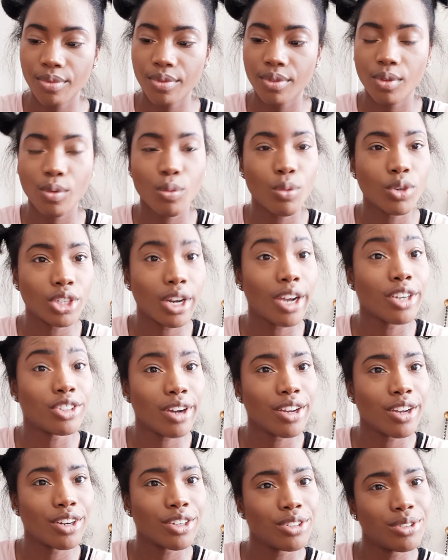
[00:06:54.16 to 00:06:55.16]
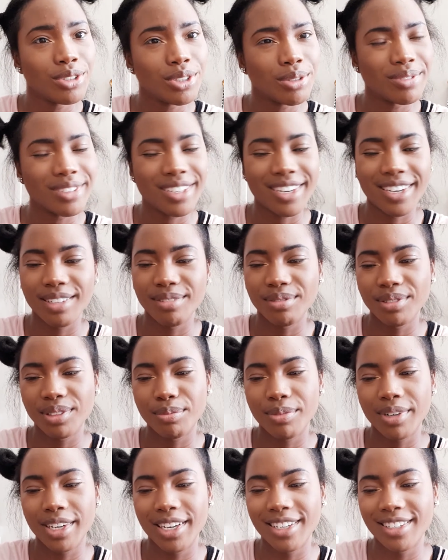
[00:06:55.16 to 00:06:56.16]
which I try to do sometimes,
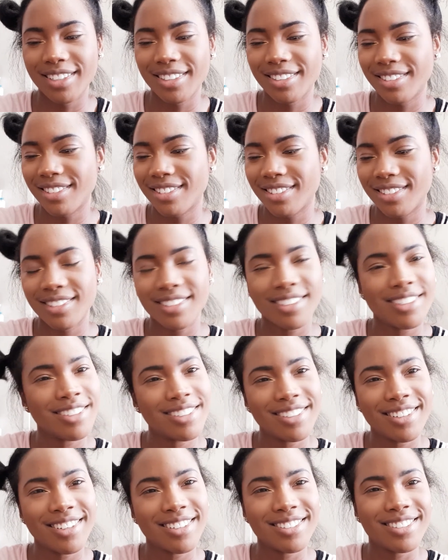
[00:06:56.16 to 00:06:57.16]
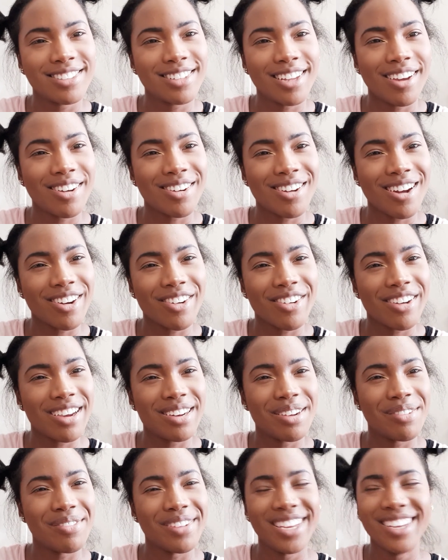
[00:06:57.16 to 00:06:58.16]
but it's not how God
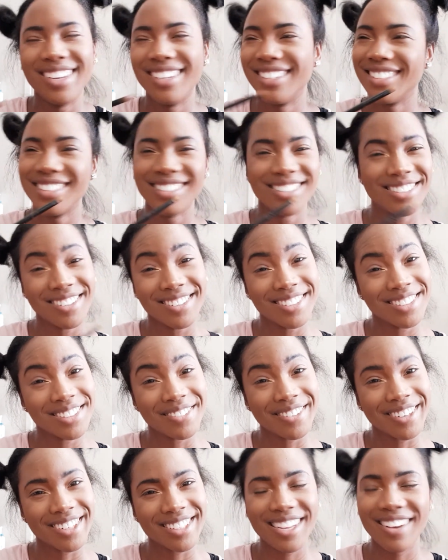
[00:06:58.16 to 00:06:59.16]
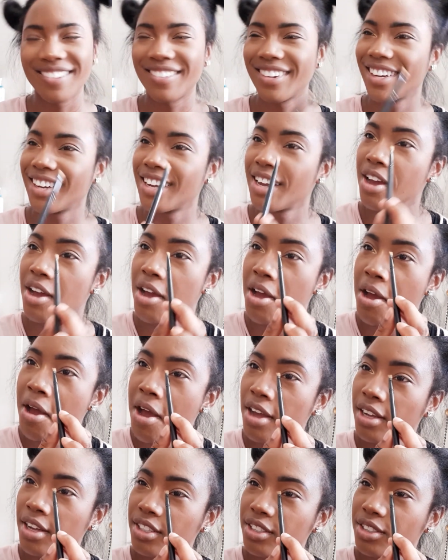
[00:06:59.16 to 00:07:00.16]
created me, so it doesn't work that way.
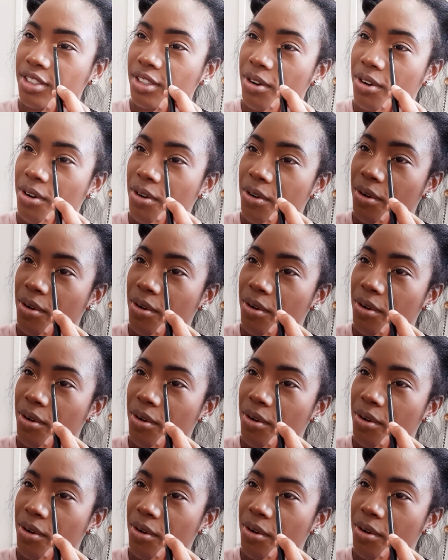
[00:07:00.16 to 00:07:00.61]
So,